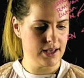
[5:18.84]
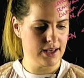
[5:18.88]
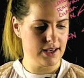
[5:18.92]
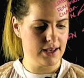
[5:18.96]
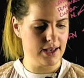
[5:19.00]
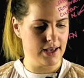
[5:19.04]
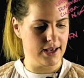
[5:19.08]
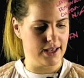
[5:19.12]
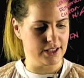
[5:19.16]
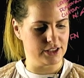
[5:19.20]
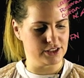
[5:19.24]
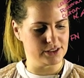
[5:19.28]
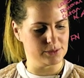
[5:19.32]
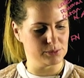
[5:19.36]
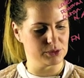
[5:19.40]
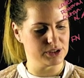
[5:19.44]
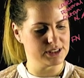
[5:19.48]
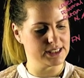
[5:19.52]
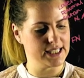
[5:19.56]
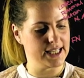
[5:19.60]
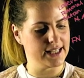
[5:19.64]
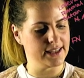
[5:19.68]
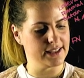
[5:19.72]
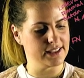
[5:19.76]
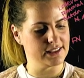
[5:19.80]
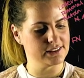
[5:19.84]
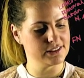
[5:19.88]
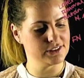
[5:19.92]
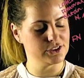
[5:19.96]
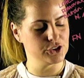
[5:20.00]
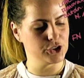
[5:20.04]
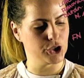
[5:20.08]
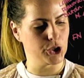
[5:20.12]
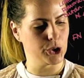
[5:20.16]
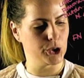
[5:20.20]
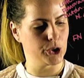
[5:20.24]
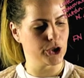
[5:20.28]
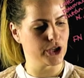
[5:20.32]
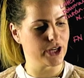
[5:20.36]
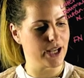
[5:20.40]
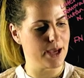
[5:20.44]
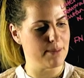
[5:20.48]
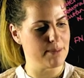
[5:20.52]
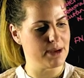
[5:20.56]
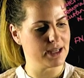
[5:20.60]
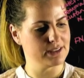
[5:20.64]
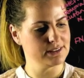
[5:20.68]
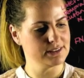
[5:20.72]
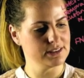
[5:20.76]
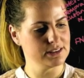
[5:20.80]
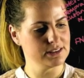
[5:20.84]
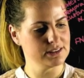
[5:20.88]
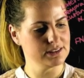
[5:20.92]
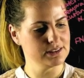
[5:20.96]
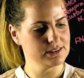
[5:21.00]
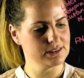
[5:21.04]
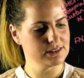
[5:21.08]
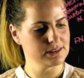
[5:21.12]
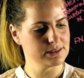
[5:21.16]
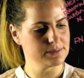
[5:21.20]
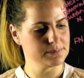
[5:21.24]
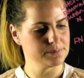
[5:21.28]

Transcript: and just pretend there's snow on our mountains.